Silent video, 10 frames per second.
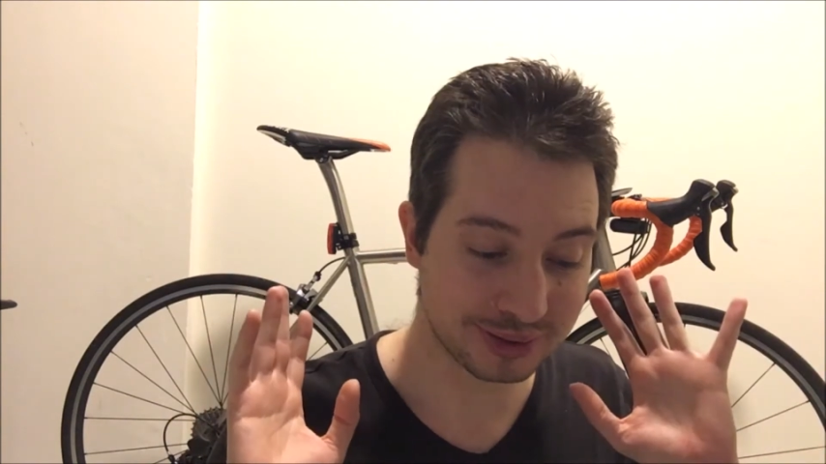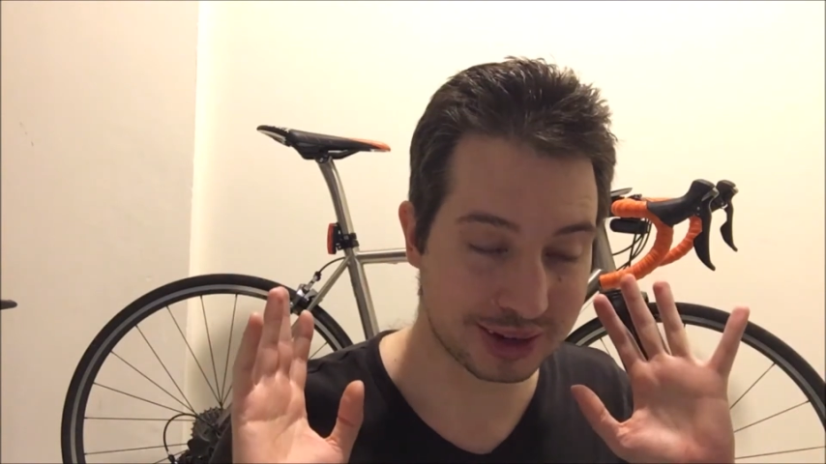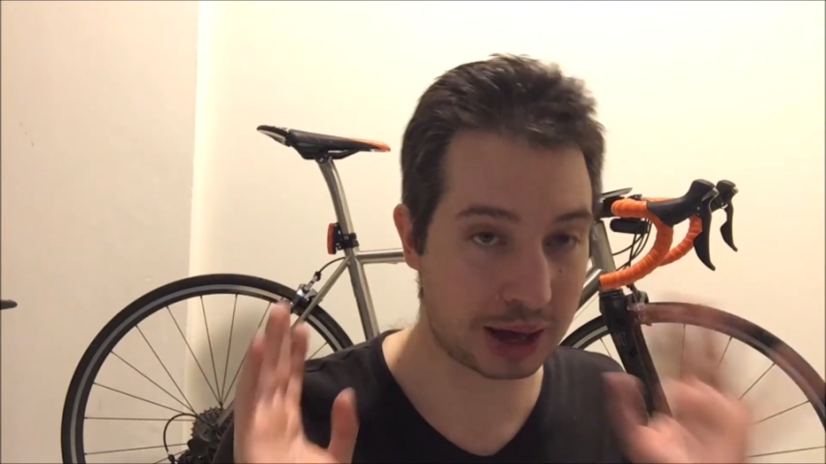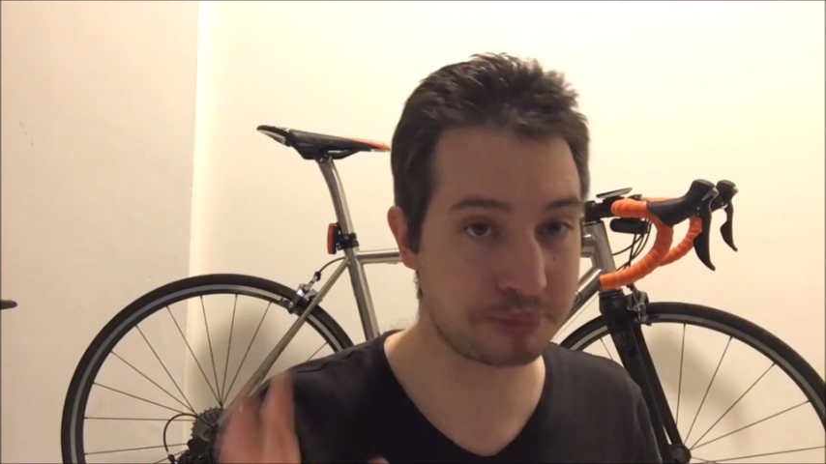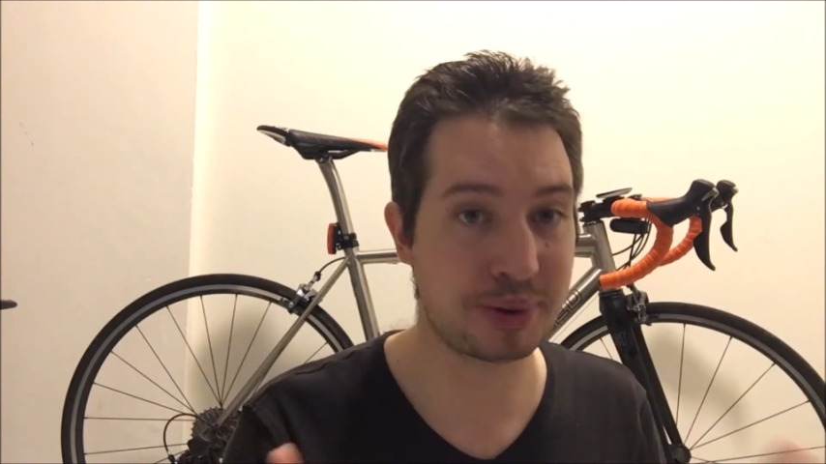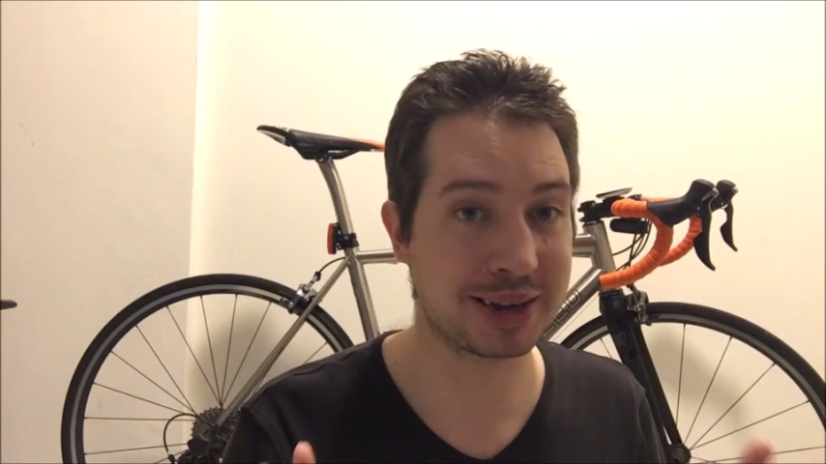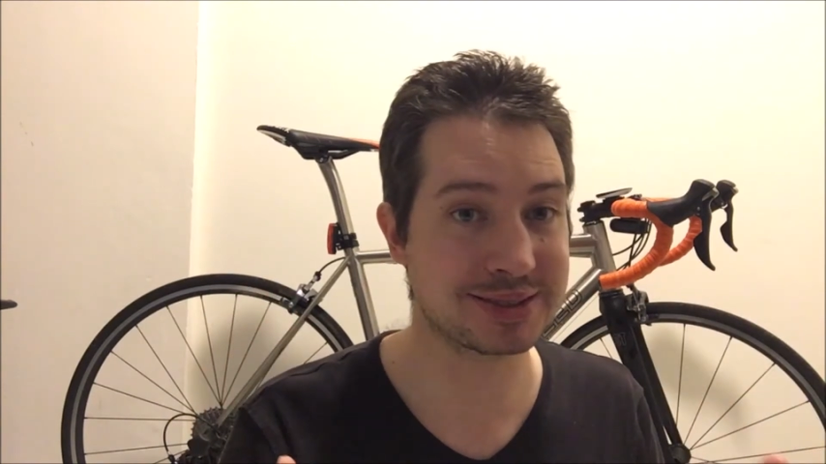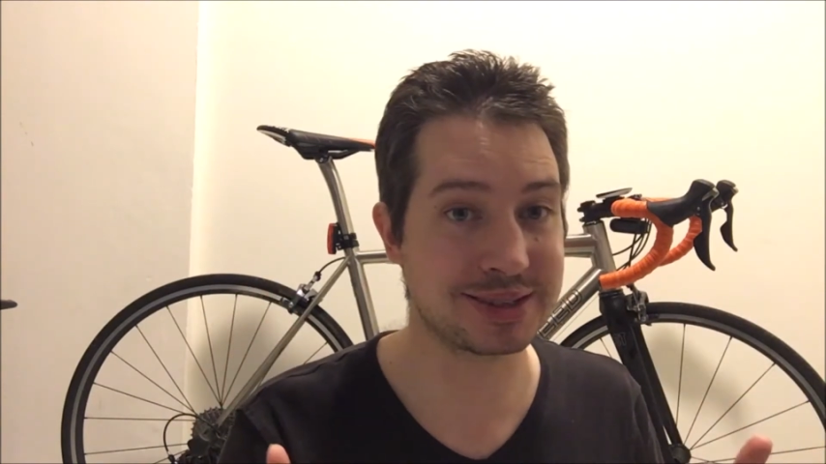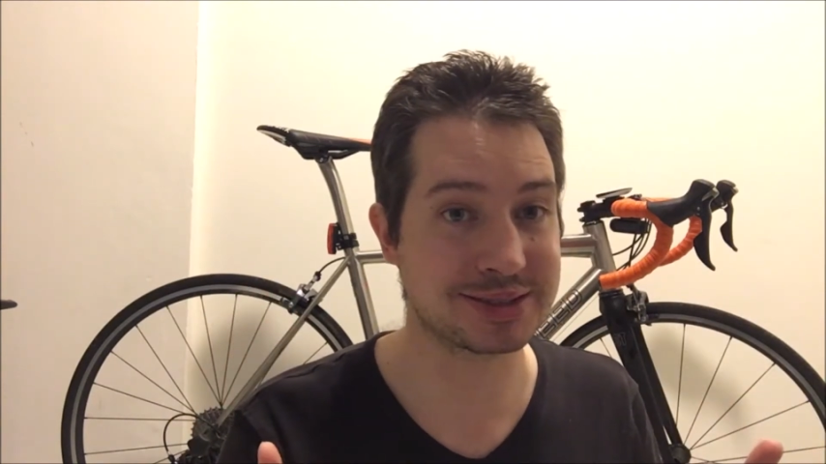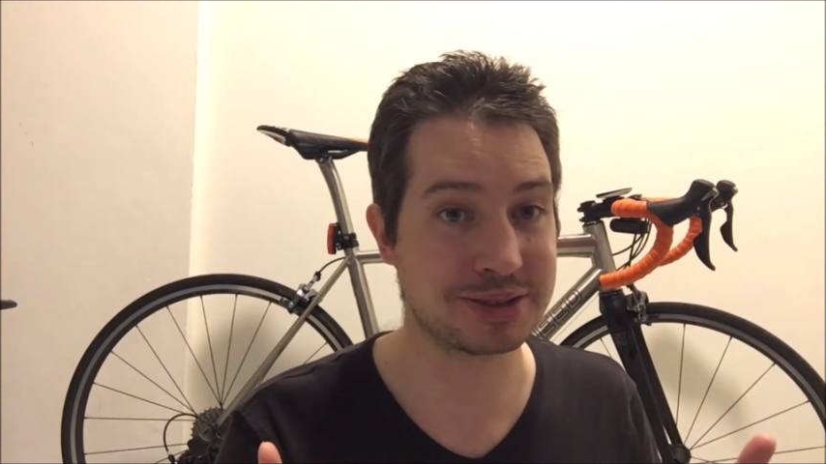Campag
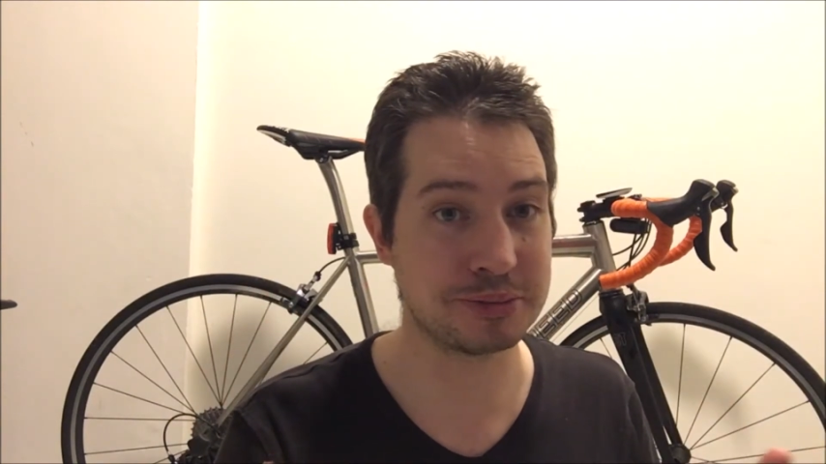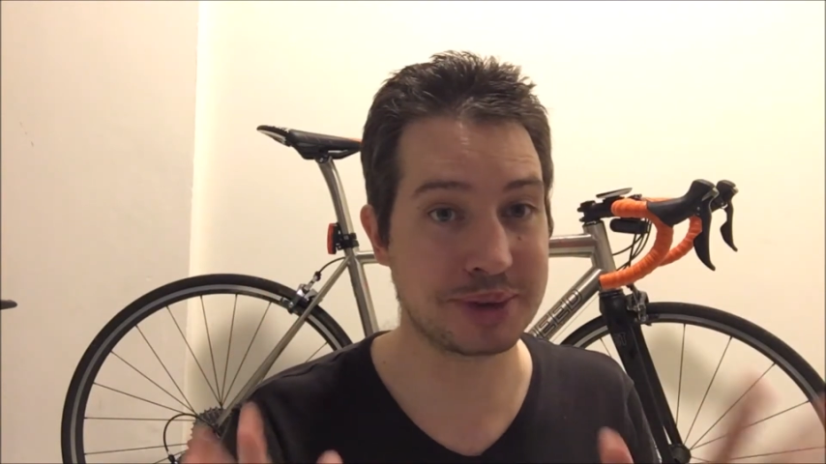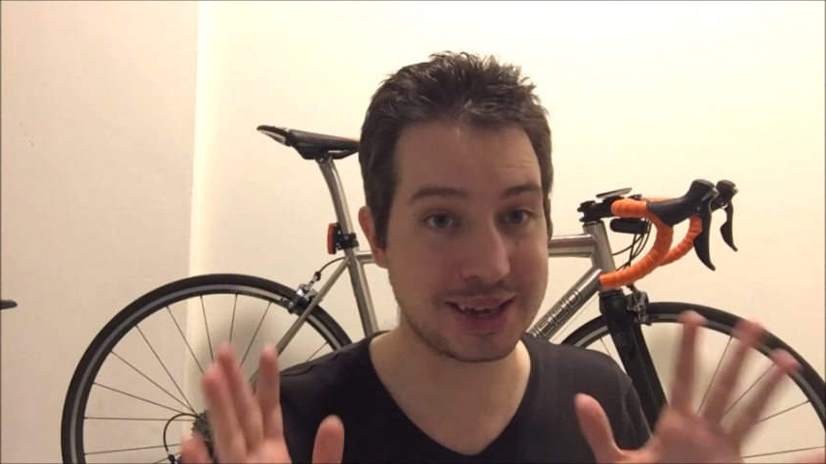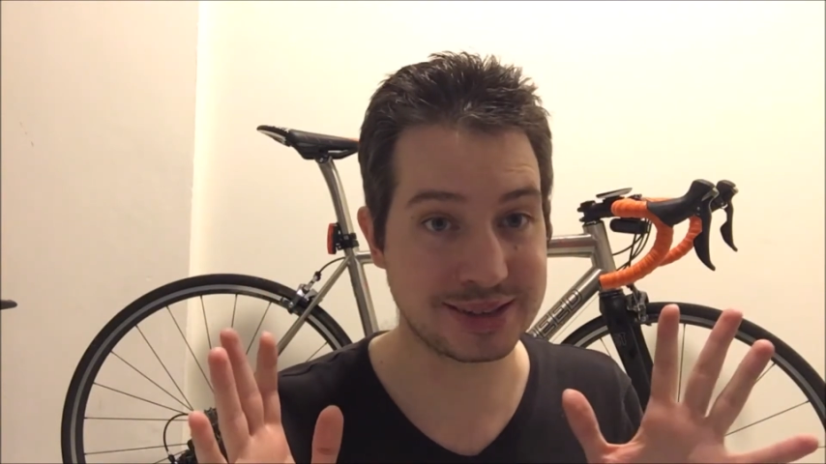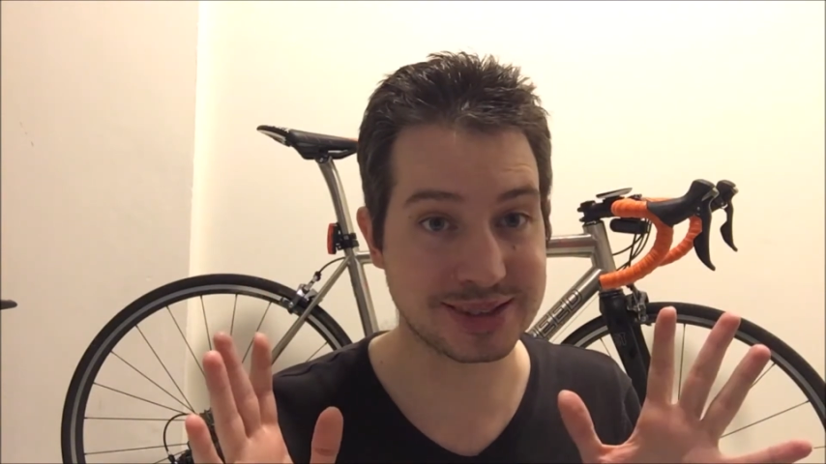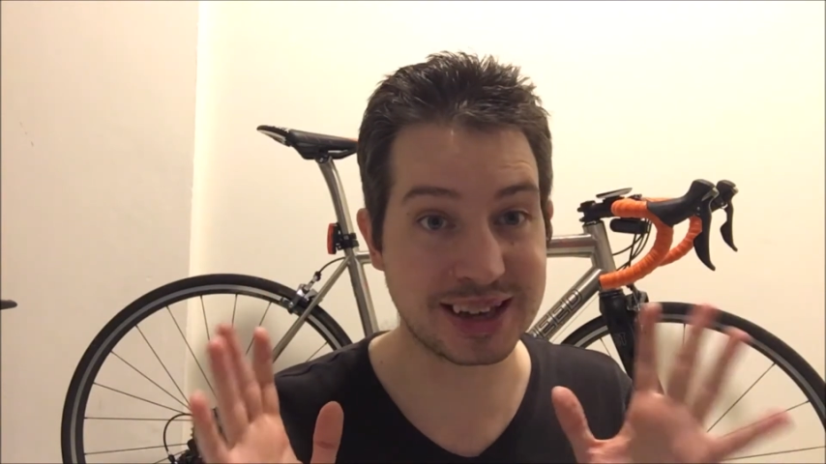system is